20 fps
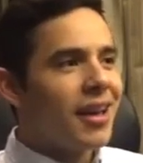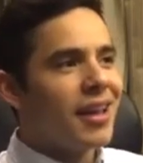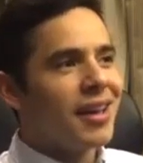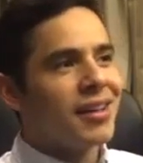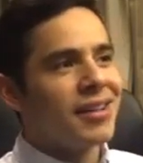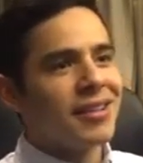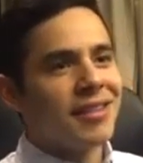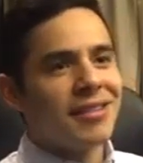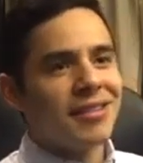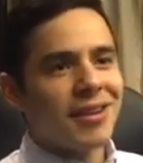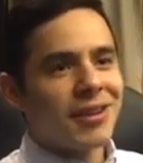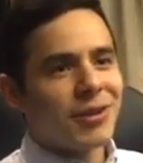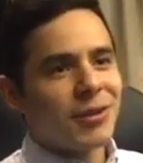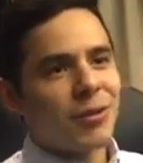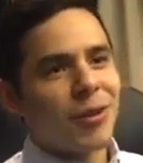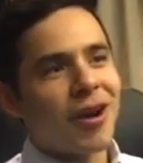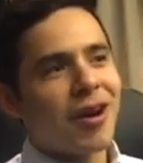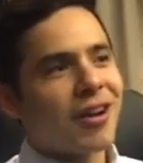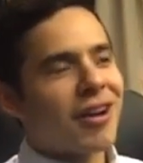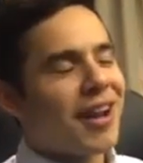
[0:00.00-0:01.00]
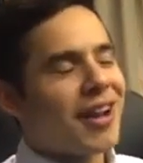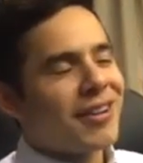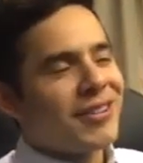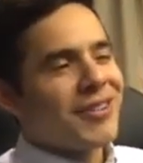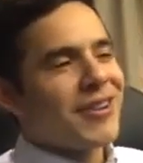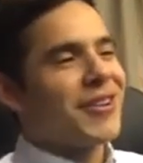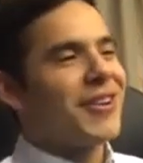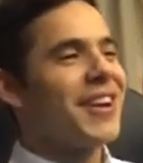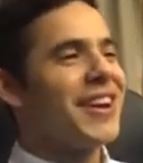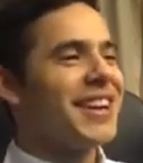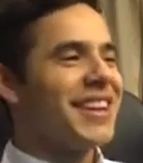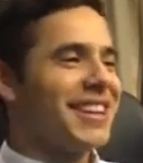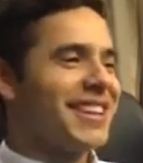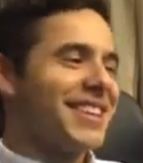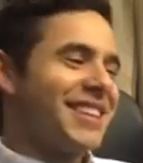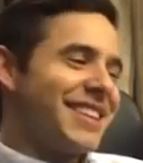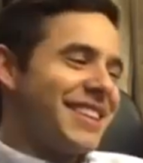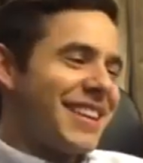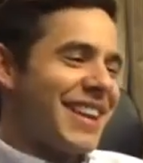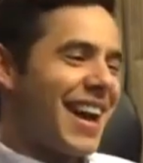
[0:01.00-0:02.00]
And there you are. I don't know.
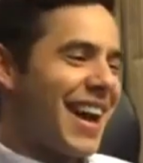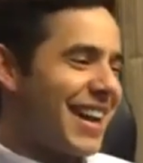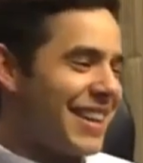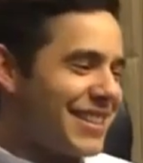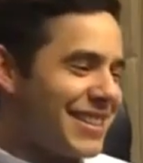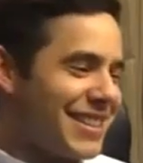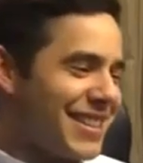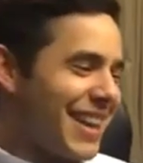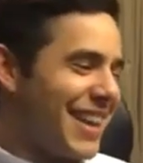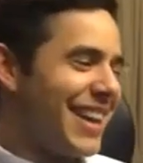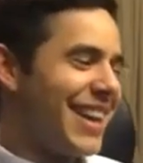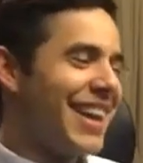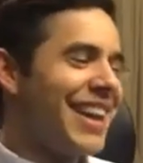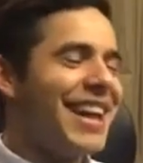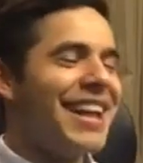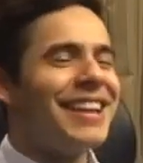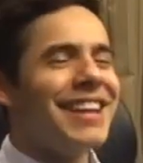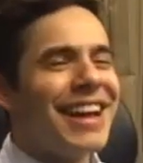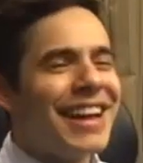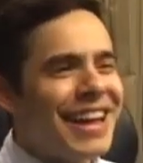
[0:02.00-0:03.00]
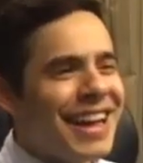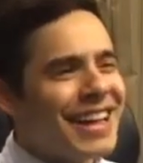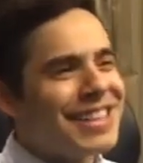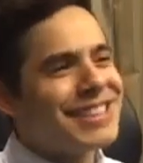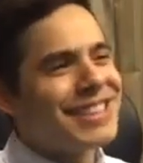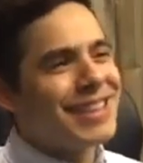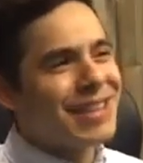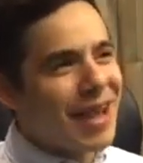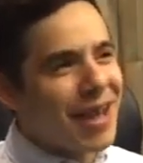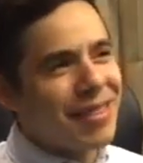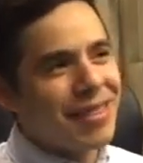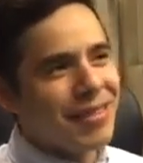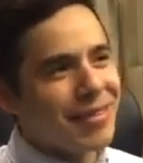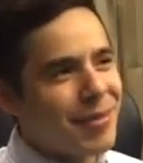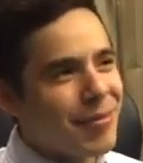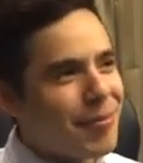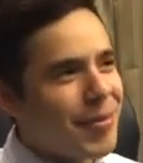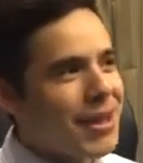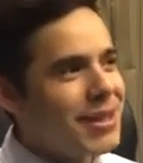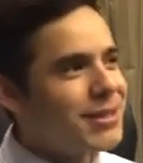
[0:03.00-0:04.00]
I just, like I said, I
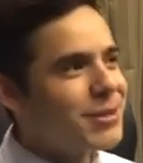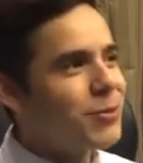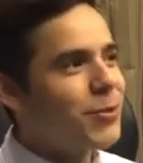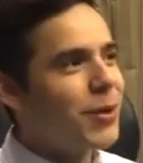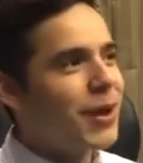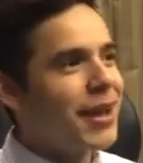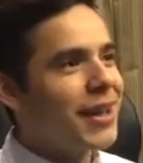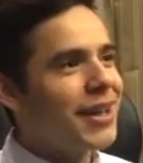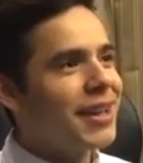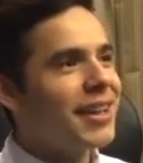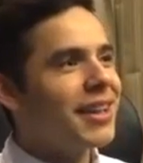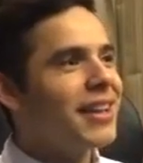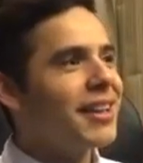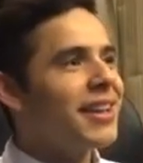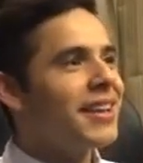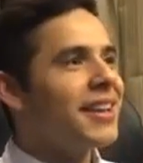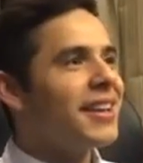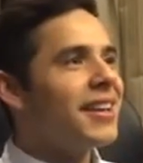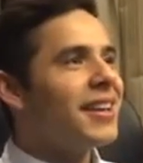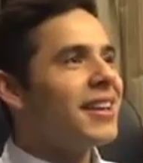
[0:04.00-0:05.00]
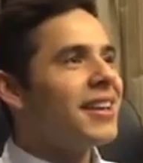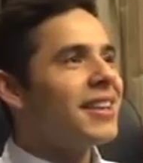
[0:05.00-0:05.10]
think the best way